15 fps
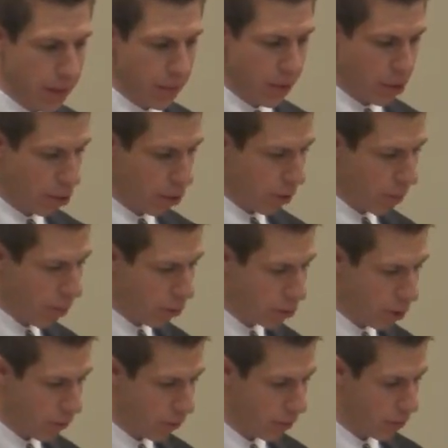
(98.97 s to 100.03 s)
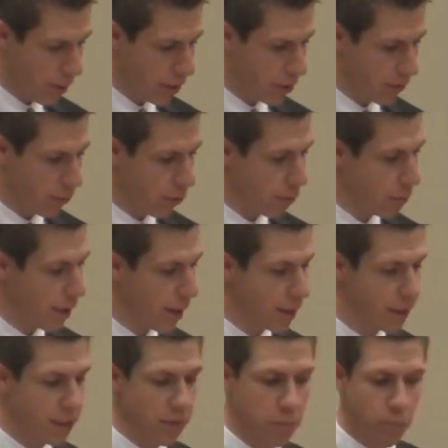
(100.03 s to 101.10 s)
The term most often applied to the foreign
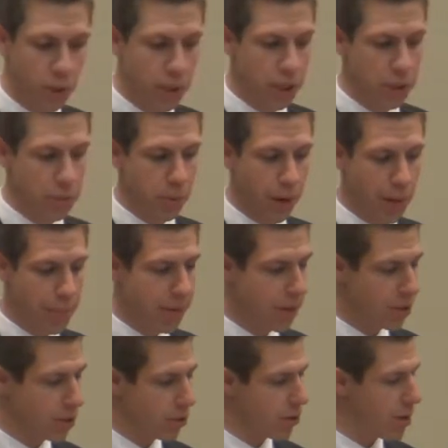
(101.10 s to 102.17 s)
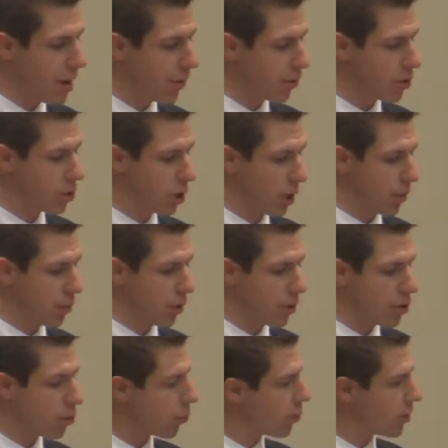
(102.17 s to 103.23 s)
policy of British Prime Minister Neville
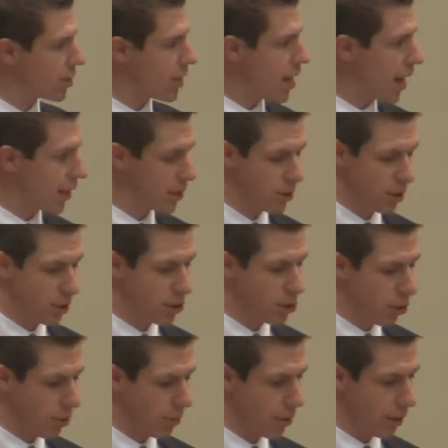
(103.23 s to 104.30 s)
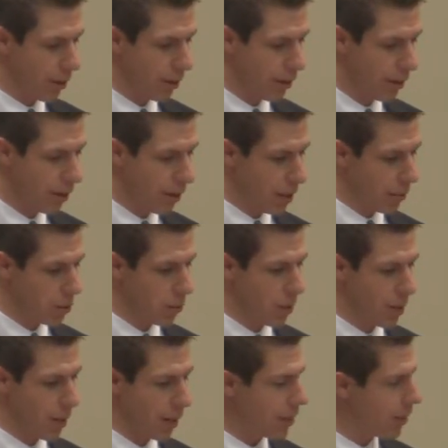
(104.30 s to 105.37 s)
Chamberlain towards Nazi Germany
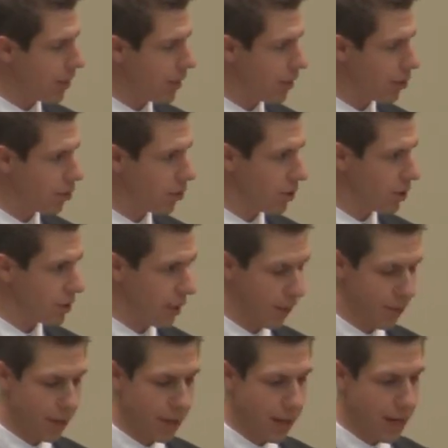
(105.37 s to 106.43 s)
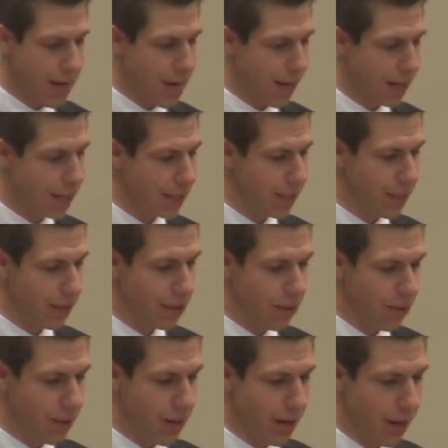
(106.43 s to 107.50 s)
between 1937 and
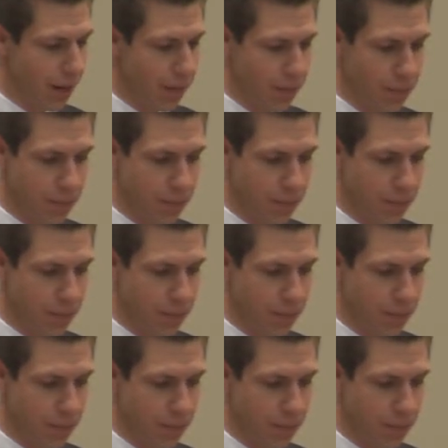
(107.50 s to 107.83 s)
1939.